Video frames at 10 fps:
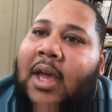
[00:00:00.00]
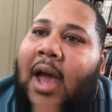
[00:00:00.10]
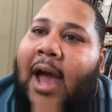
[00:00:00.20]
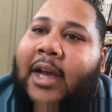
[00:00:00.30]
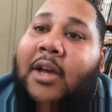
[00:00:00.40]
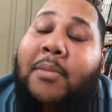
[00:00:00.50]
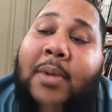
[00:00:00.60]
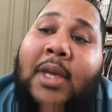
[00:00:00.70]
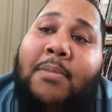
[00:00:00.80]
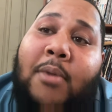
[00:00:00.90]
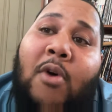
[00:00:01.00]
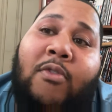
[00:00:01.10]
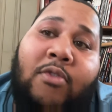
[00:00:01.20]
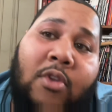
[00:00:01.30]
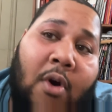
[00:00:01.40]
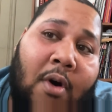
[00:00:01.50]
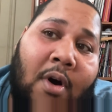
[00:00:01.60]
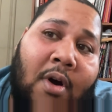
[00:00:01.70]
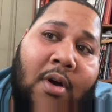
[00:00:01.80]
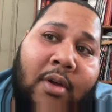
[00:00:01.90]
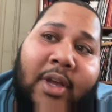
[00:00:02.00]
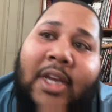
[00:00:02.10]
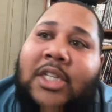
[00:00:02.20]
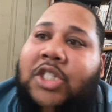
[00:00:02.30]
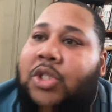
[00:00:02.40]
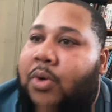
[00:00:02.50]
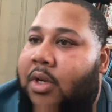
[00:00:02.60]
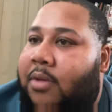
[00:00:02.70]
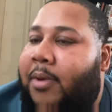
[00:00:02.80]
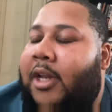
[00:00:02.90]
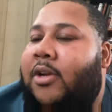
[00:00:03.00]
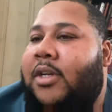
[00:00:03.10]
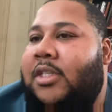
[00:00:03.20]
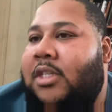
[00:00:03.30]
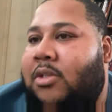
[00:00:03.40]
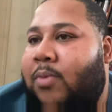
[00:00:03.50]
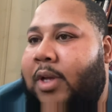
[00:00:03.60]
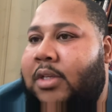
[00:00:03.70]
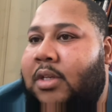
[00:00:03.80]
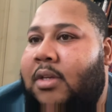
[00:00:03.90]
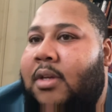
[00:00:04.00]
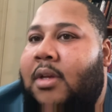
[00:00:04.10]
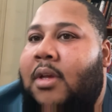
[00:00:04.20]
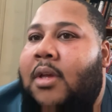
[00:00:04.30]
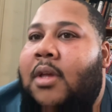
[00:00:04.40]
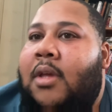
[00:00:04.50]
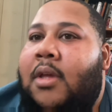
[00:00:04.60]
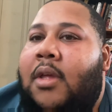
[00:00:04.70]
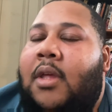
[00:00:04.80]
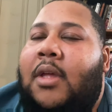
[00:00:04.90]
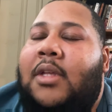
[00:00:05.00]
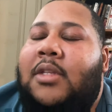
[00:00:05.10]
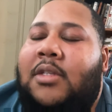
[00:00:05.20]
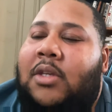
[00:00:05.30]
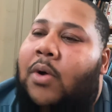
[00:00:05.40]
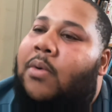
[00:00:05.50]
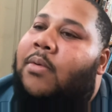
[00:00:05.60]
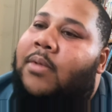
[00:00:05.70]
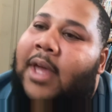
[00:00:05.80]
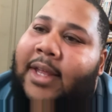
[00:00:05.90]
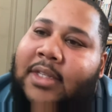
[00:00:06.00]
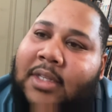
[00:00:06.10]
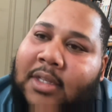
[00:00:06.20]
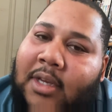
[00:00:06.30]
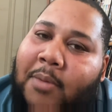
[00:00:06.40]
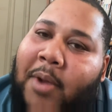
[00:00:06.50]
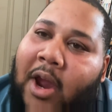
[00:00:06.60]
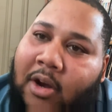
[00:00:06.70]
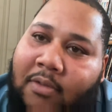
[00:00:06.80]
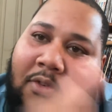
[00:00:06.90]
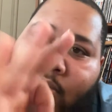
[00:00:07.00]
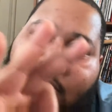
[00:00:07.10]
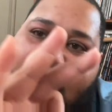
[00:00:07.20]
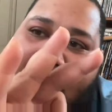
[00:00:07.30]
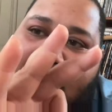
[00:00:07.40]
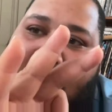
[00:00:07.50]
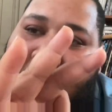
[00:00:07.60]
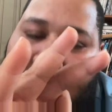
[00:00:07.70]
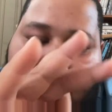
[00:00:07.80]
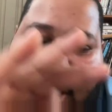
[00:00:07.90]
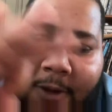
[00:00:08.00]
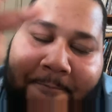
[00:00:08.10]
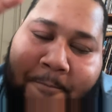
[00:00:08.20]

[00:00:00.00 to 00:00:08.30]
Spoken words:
I could be both tall and short depending on the situation. So that's comparative truth. So that's 3, right?